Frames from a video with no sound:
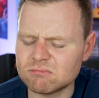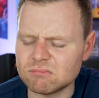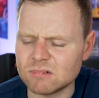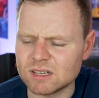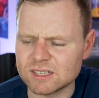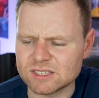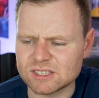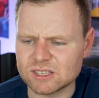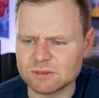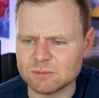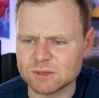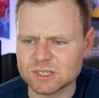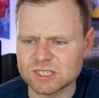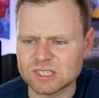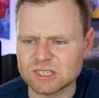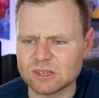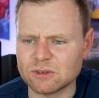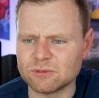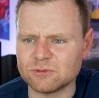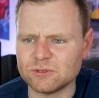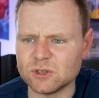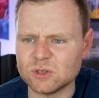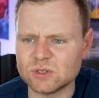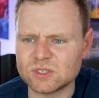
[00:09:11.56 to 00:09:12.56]
I see
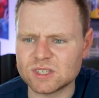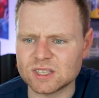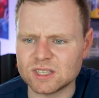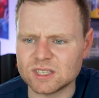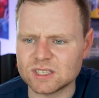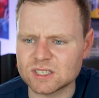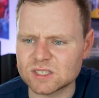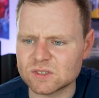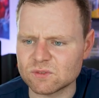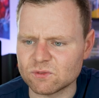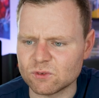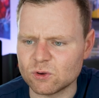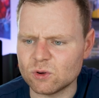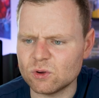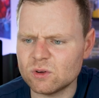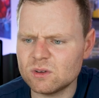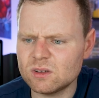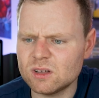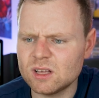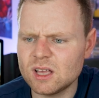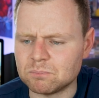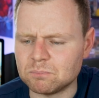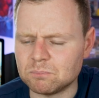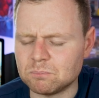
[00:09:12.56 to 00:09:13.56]
myself using this
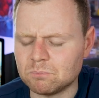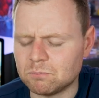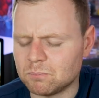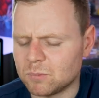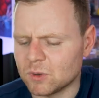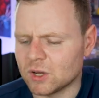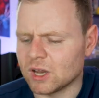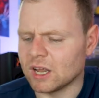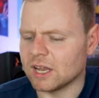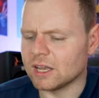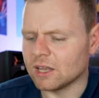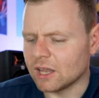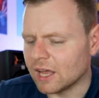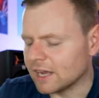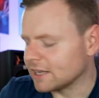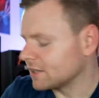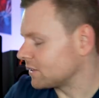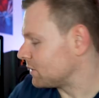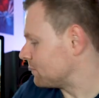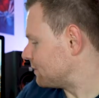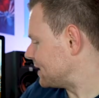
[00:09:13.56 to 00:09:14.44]
for. But I like the